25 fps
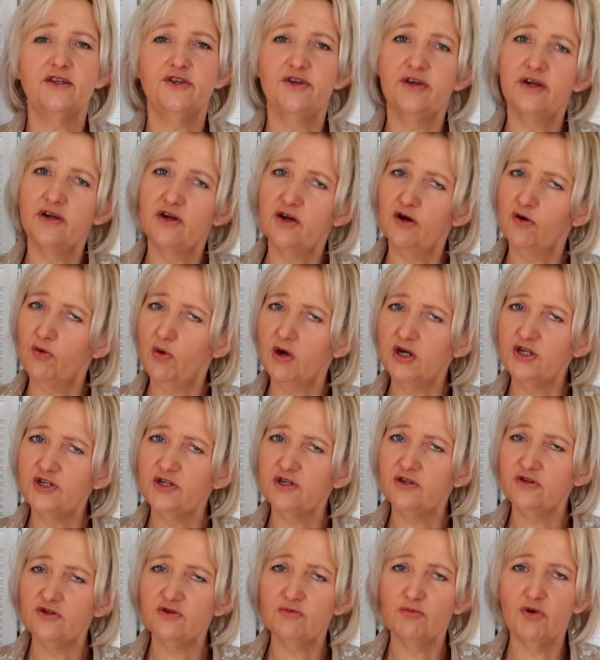You can go watch
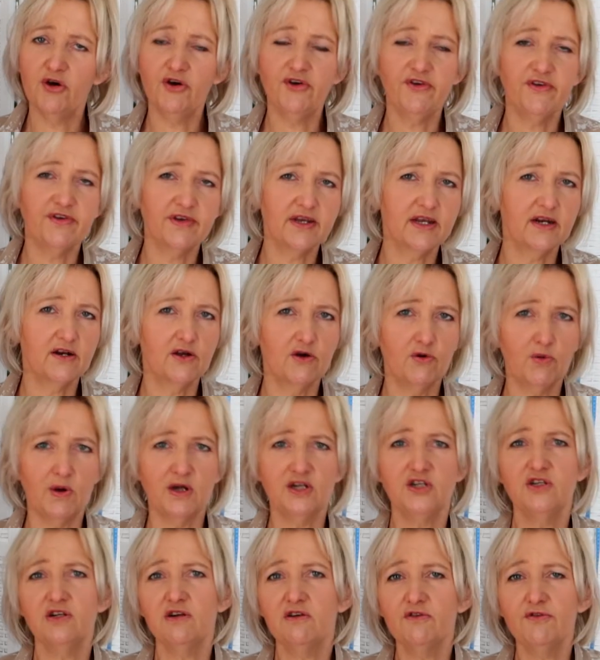it tomorrow. You can go
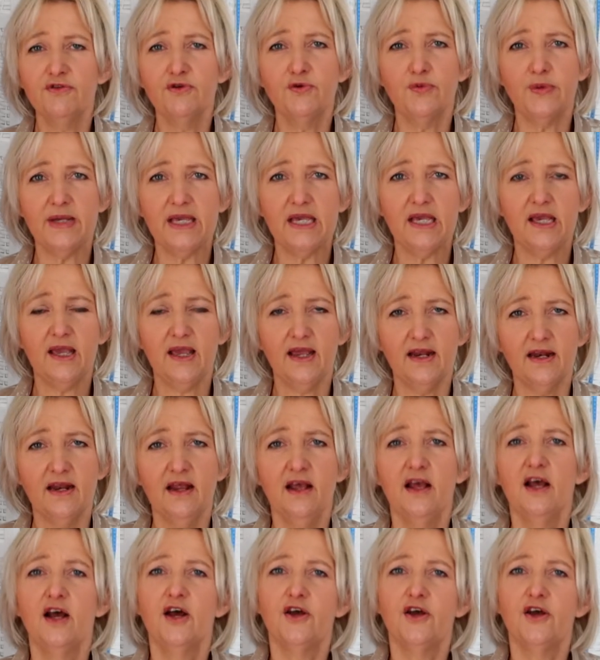watch it on the weekend.